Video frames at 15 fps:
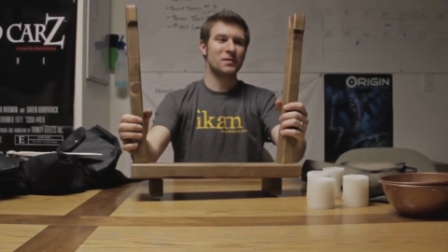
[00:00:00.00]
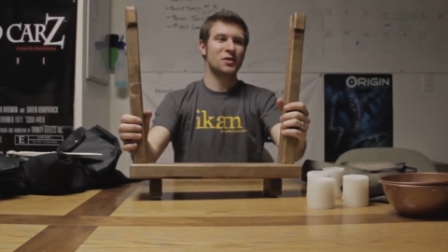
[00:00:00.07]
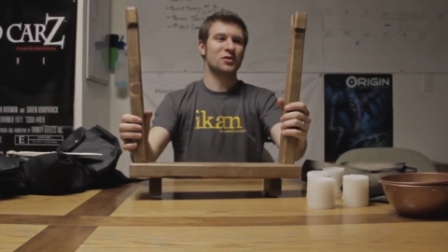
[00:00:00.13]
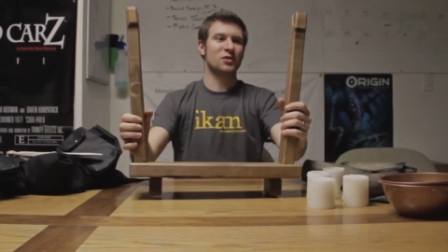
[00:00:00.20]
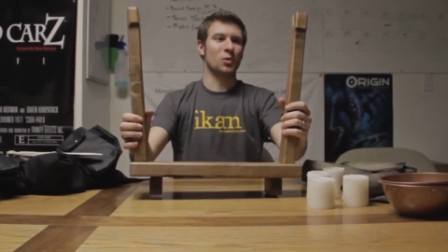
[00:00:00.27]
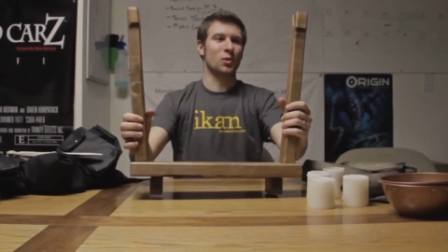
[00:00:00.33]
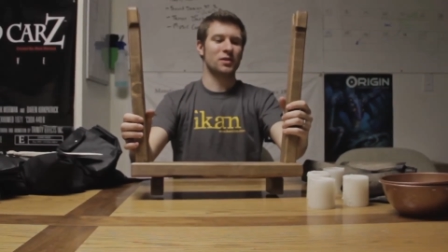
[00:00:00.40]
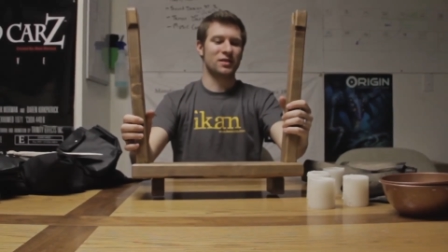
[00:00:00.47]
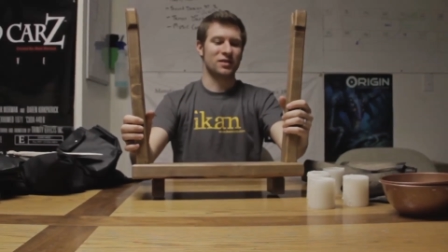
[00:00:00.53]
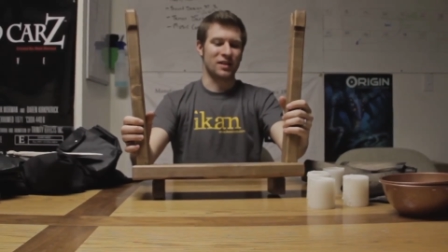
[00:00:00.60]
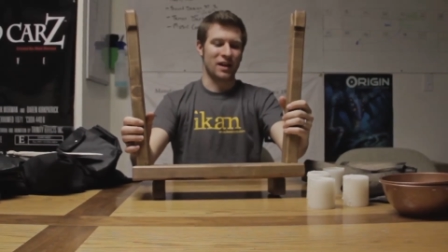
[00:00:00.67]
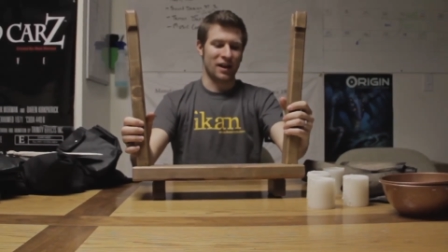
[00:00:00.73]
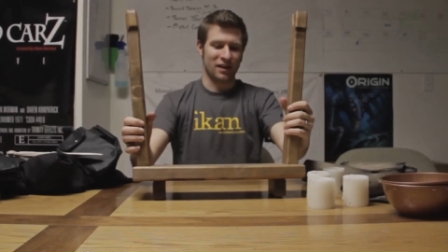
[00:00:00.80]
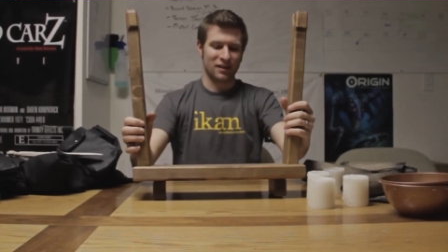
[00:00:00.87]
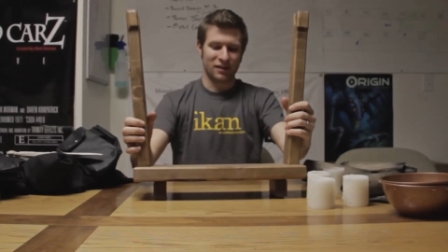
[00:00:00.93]
sword
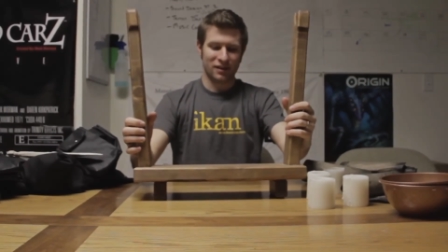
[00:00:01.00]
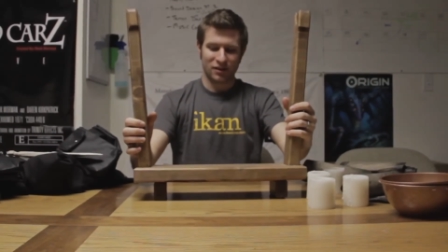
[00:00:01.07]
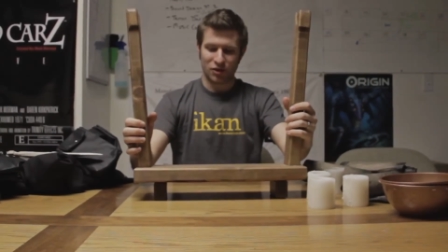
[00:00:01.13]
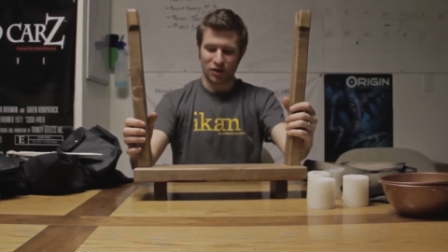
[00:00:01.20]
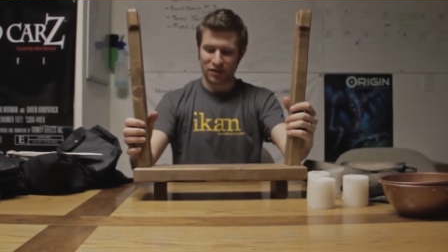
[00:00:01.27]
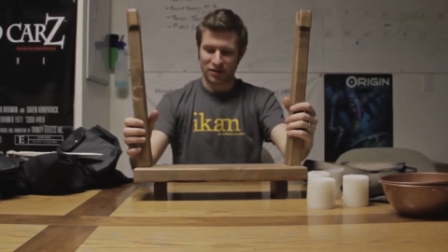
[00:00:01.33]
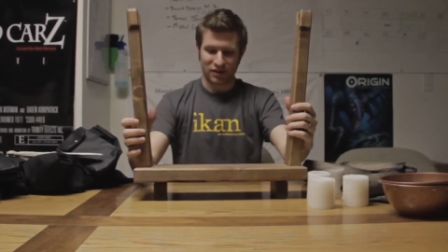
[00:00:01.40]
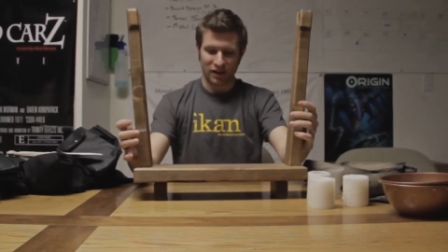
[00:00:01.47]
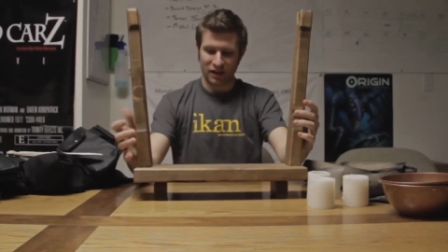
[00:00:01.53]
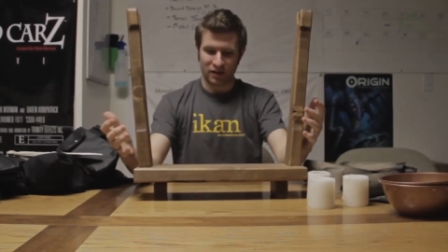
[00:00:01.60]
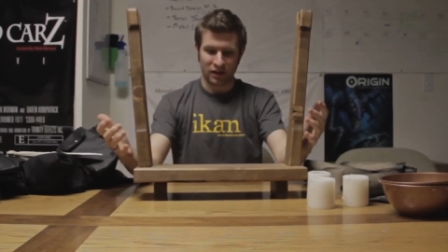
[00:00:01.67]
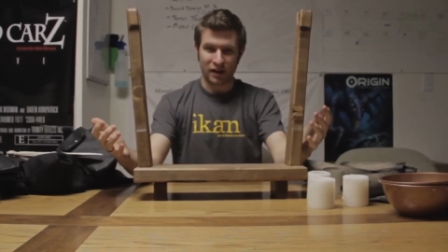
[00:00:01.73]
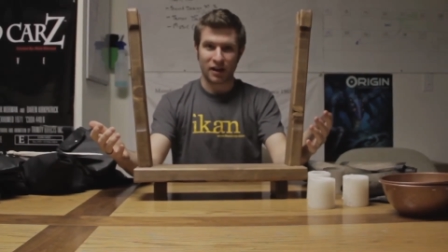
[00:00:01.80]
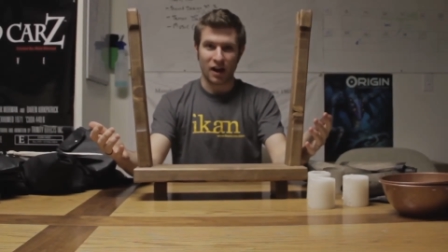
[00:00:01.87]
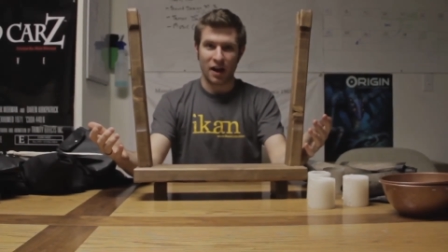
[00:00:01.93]
stand just
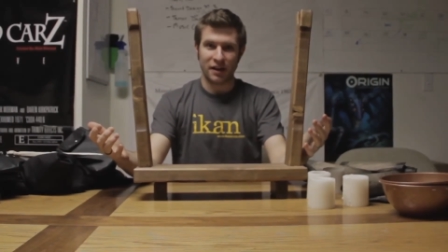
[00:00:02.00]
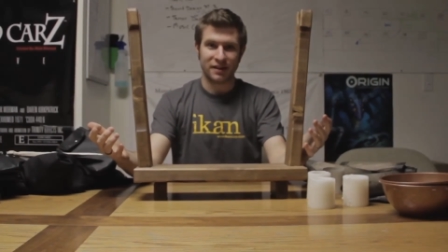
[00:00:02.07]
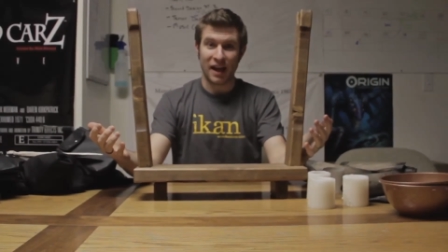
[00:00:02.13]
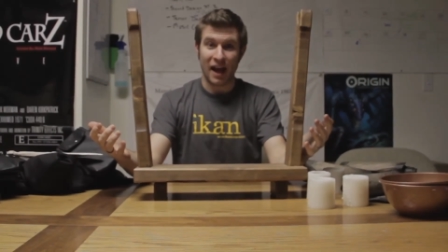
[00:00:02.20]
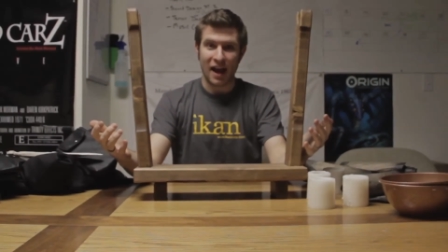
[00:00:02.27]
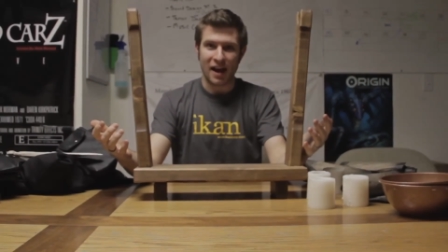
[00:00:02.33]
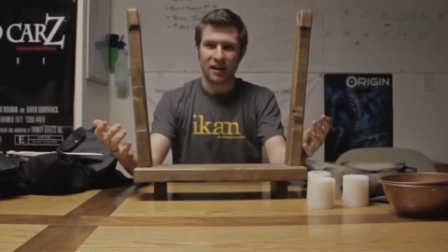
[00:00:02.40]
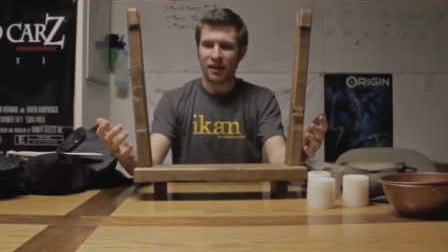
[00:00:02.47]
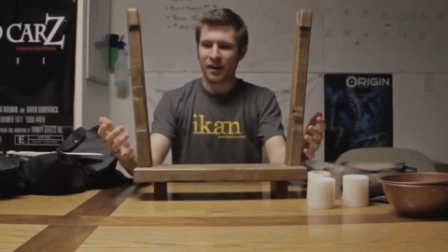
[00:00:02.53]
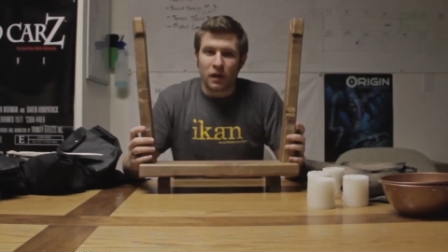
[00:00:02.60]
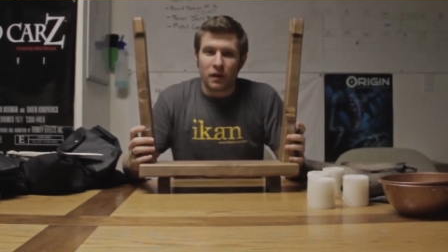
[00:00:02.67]
in a day.